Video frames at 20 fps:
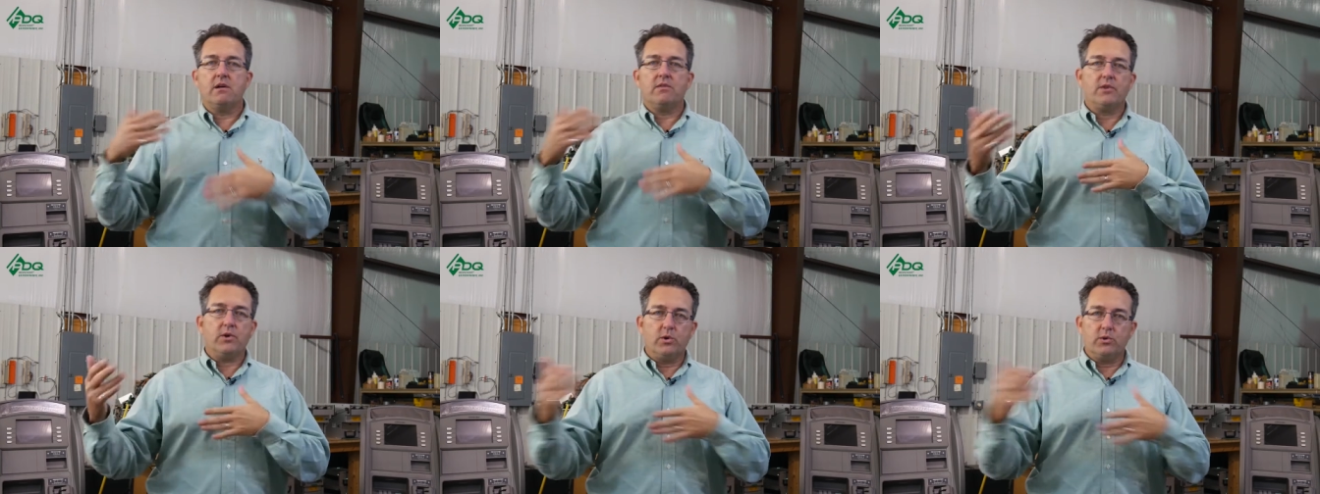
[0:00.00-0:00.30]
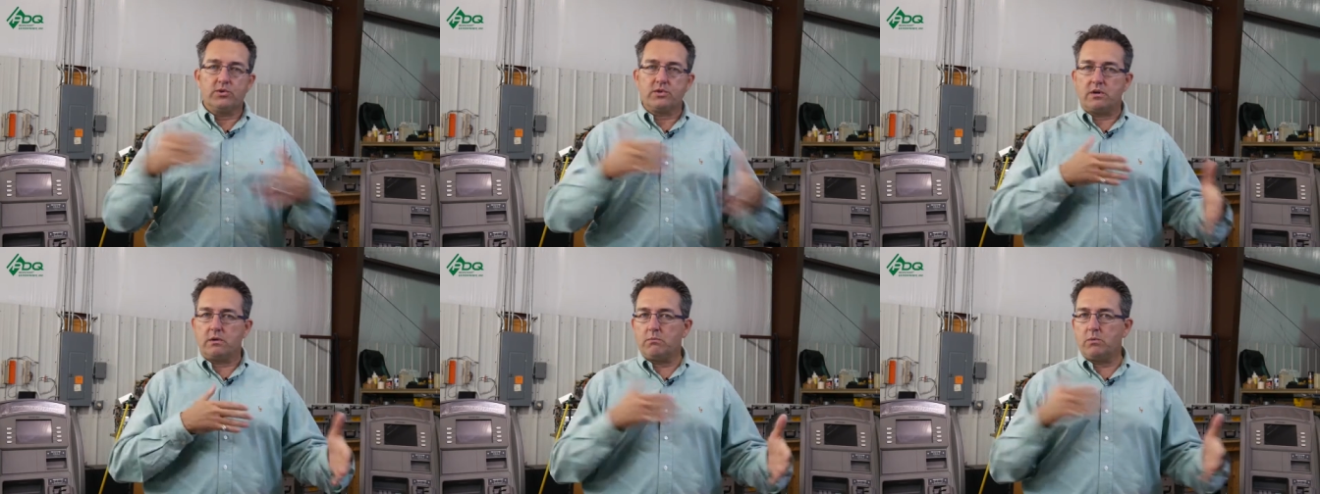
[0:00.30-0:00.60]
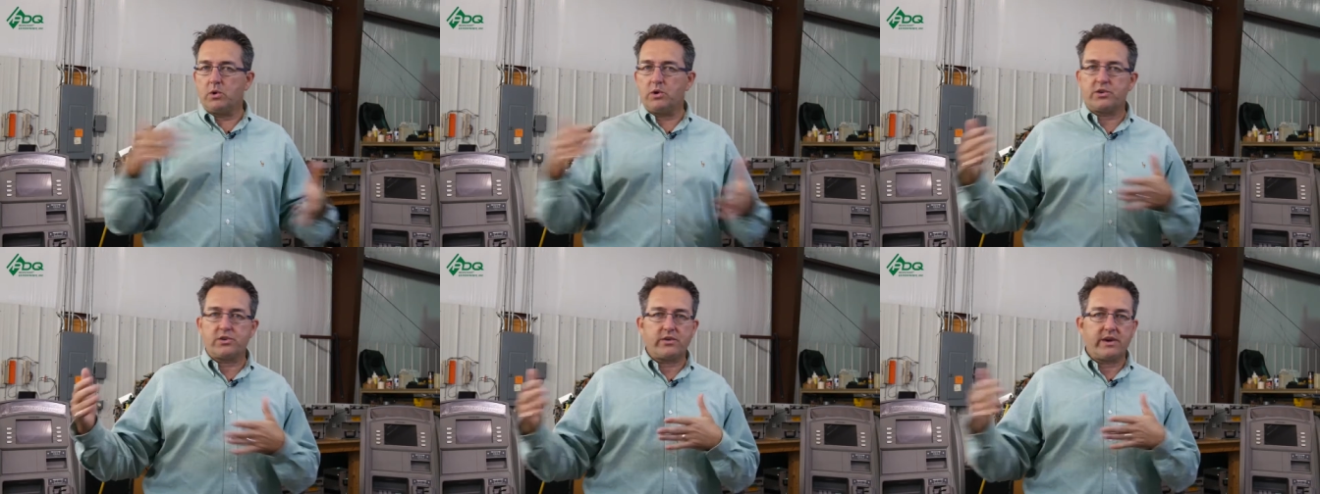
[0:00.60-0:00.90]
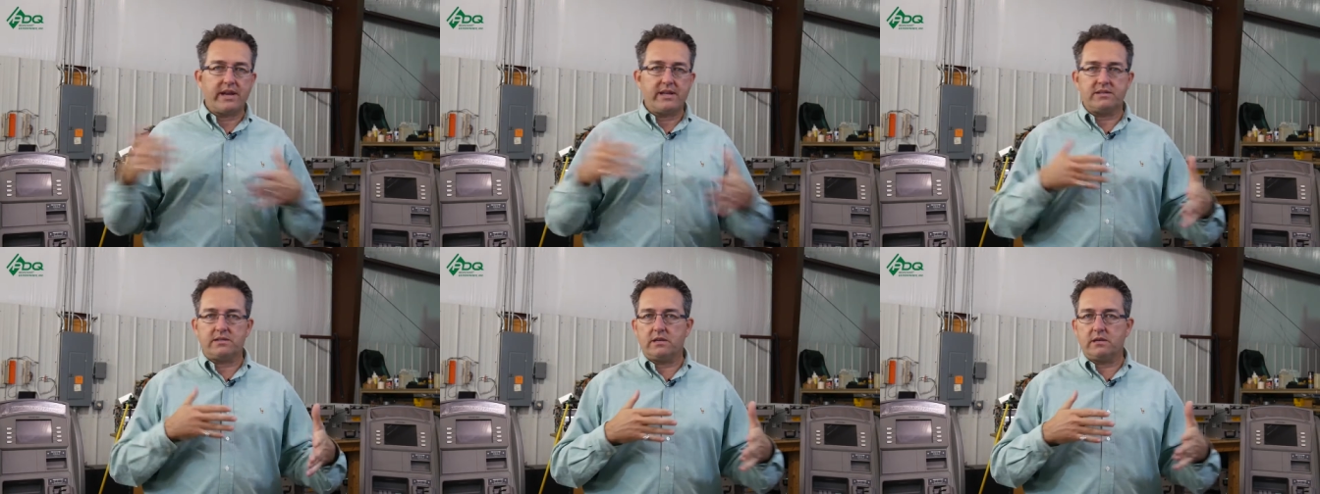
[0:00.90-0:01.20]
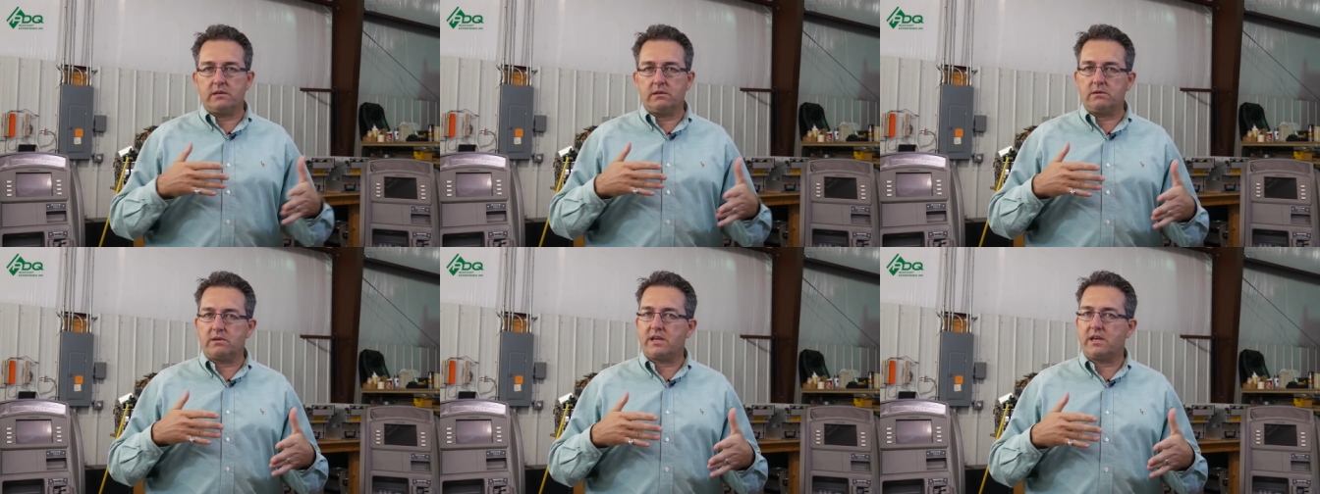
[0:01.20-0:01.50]
Those are more
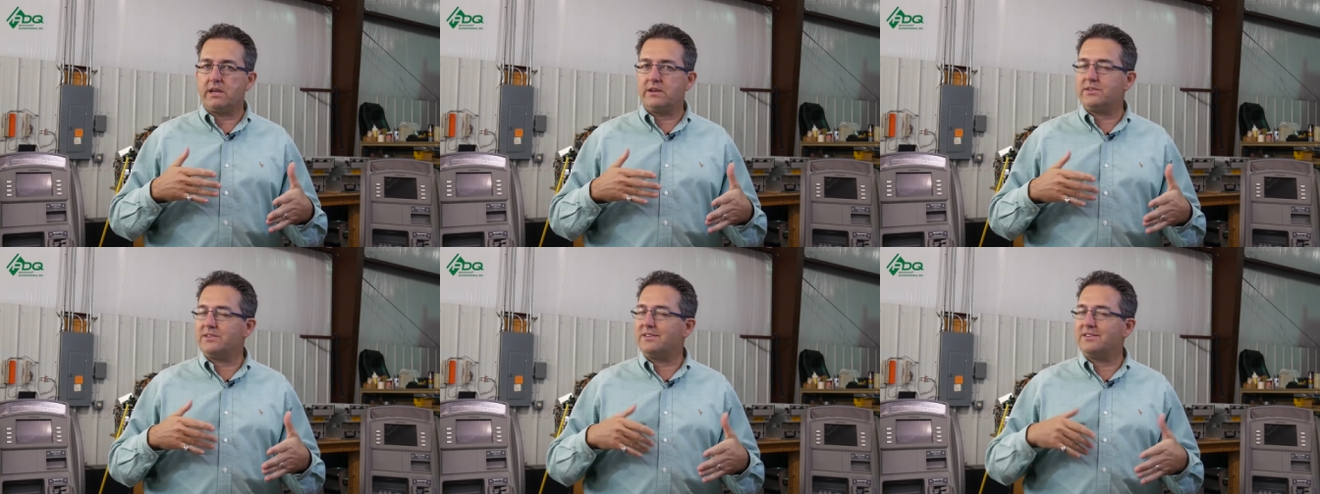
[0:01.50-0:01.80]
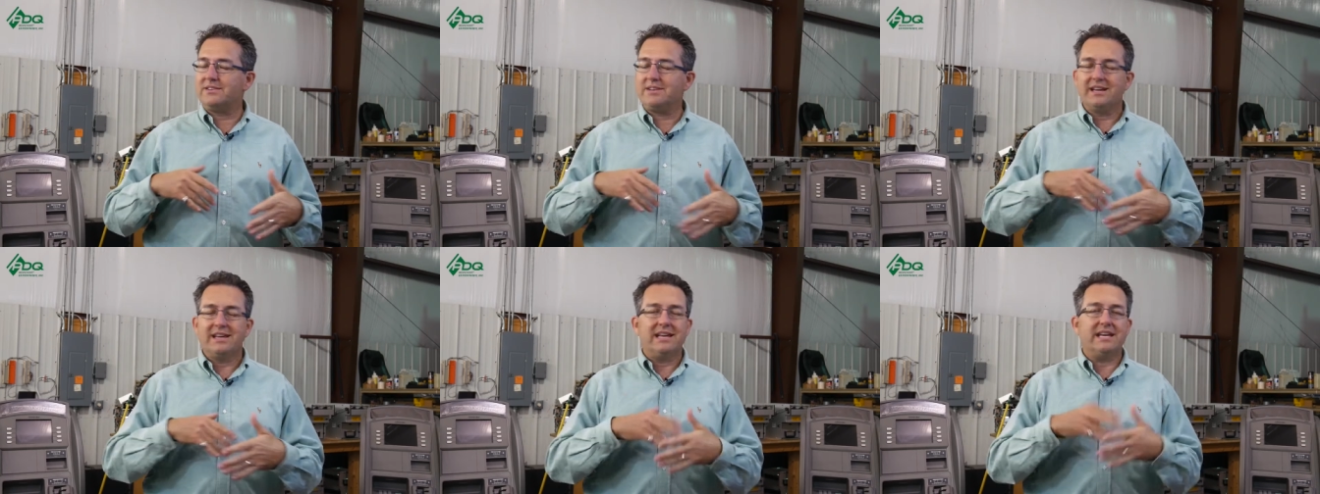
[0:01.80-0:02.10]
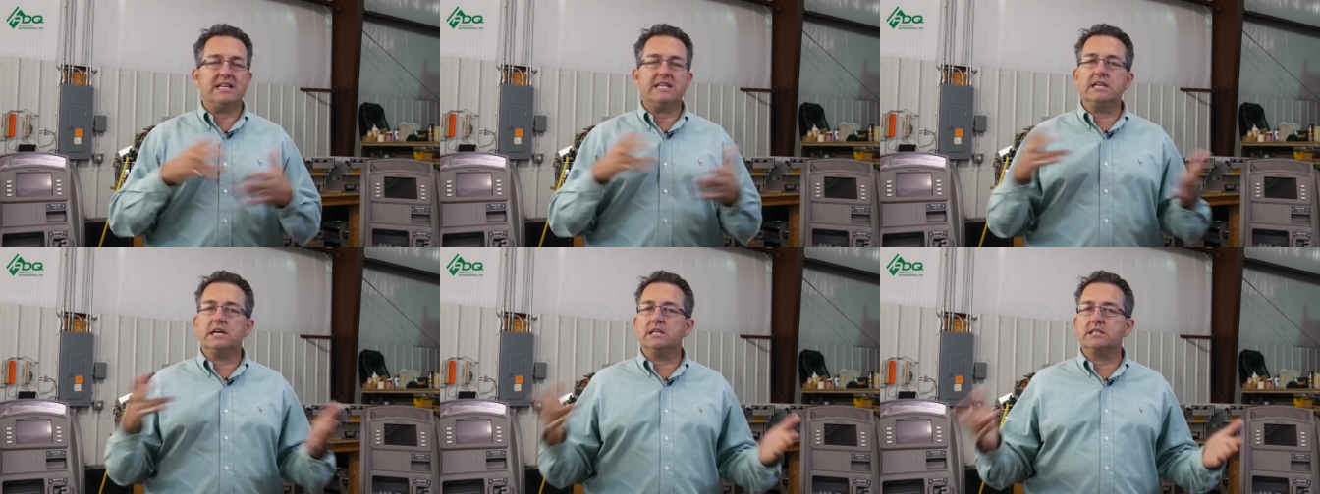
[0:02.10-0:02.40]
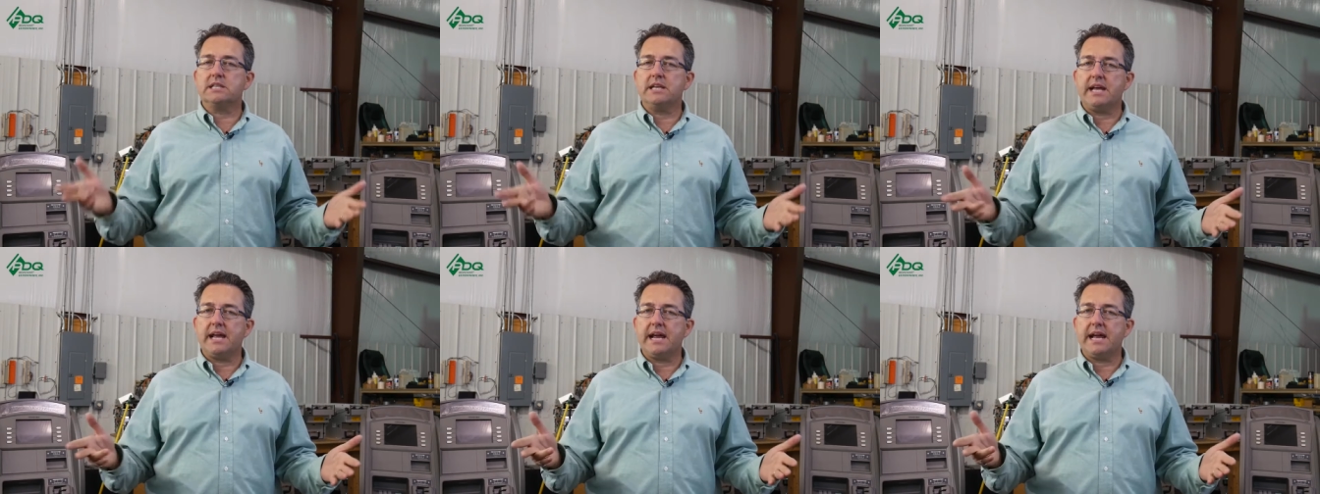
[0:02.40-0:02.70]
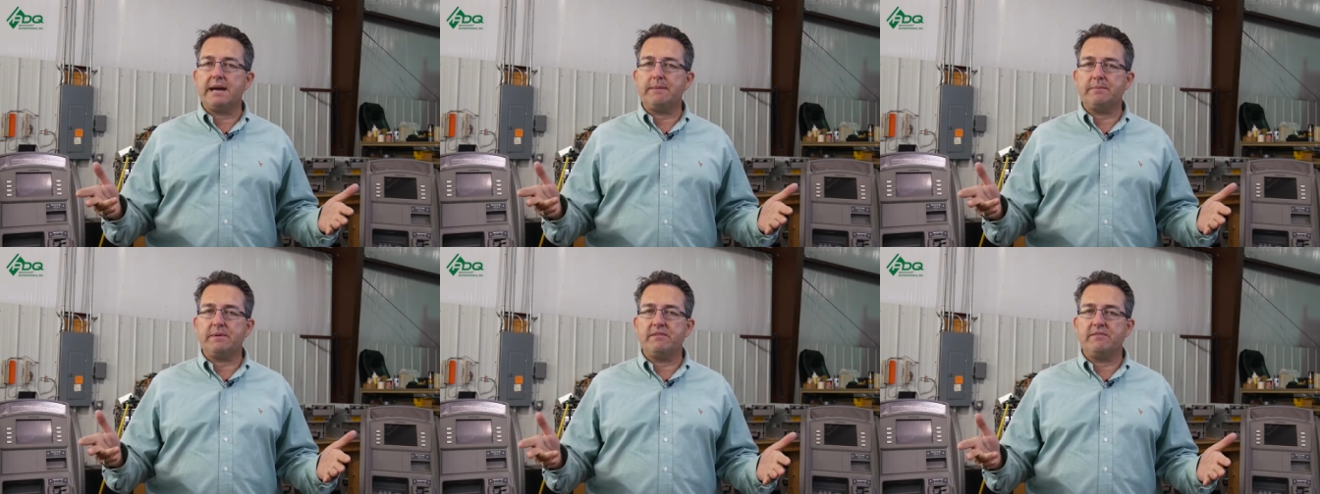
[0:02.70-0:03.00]
transient location. It doesn't
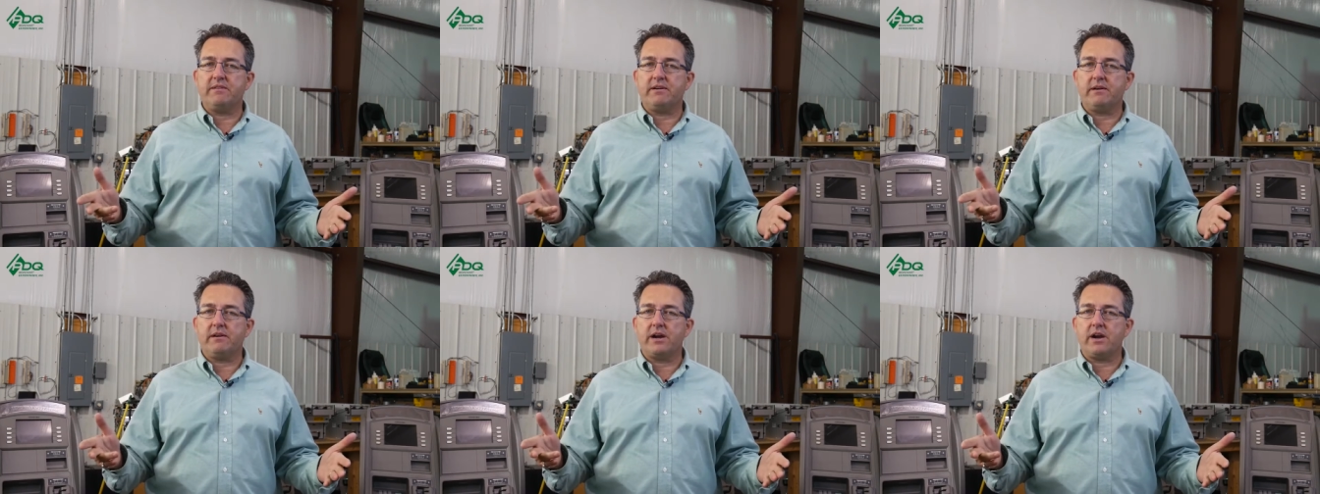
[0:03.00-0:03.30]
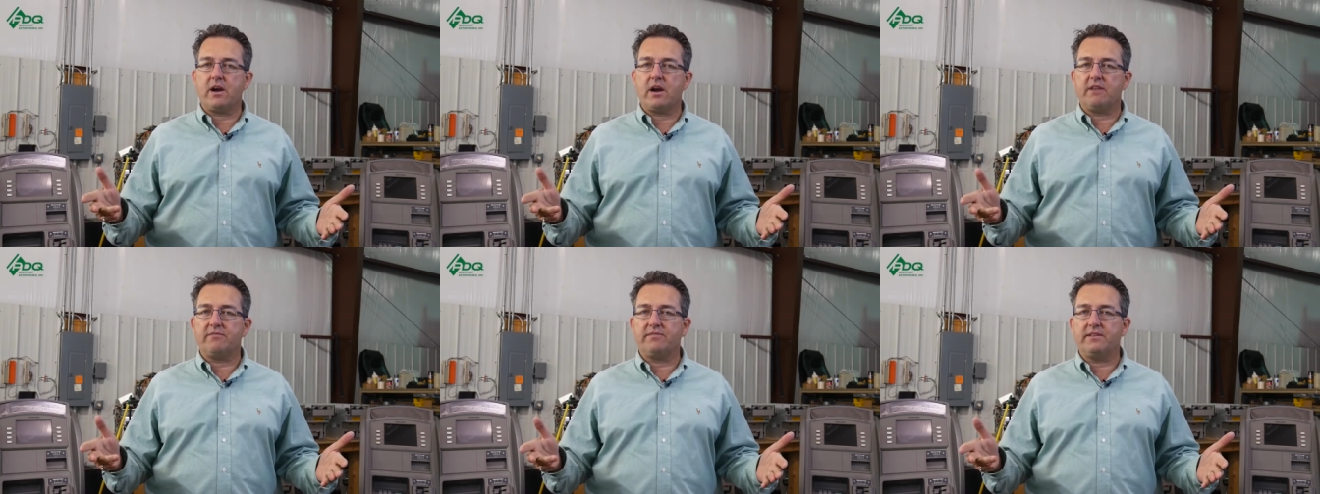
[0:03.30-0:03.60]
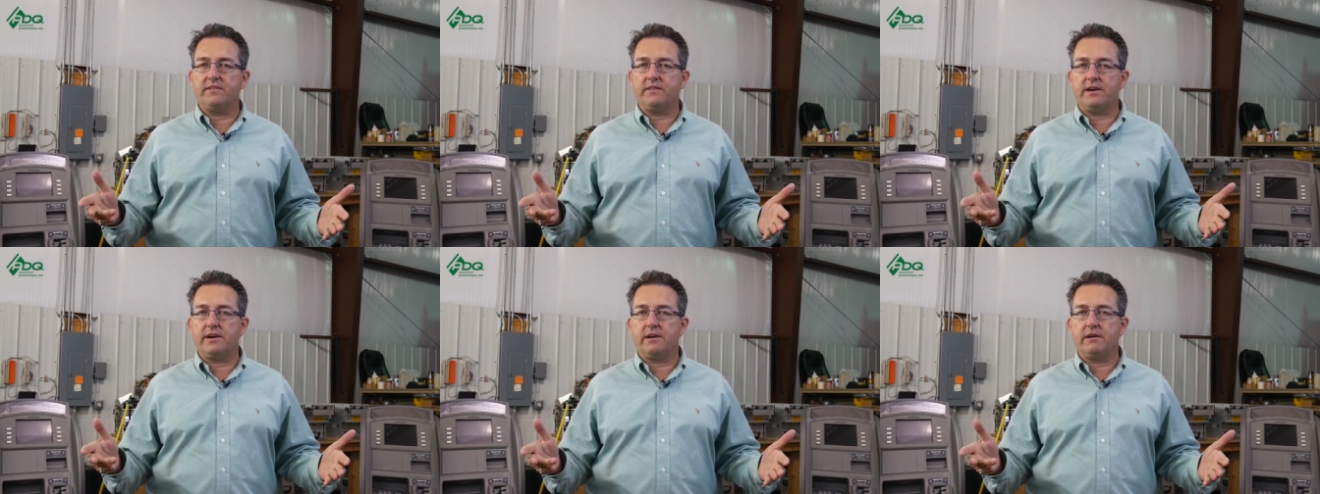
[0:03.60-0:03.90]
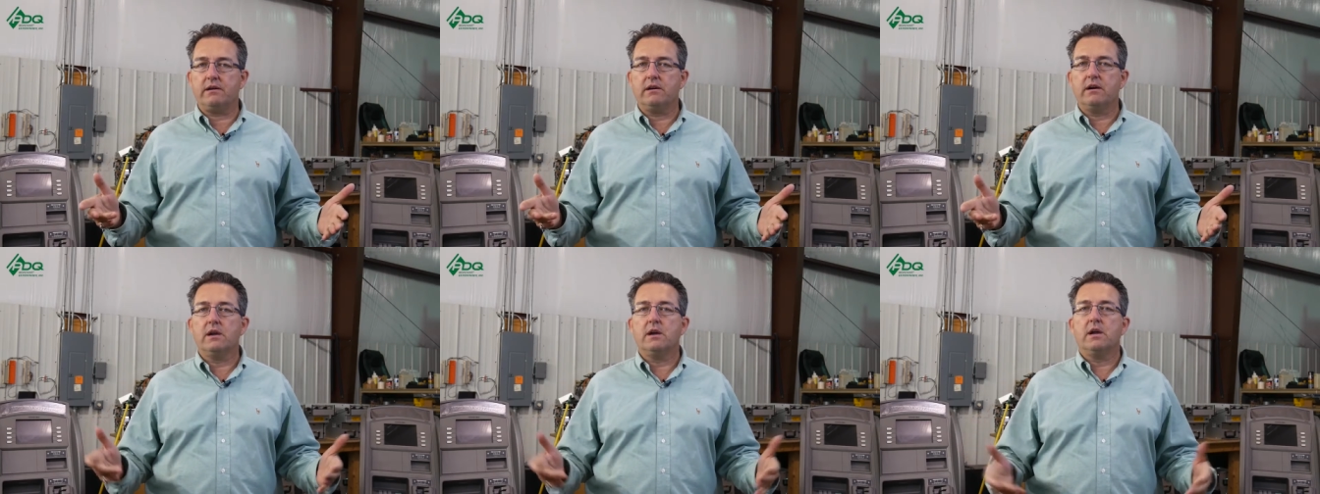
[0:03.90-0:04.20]
happen very often there.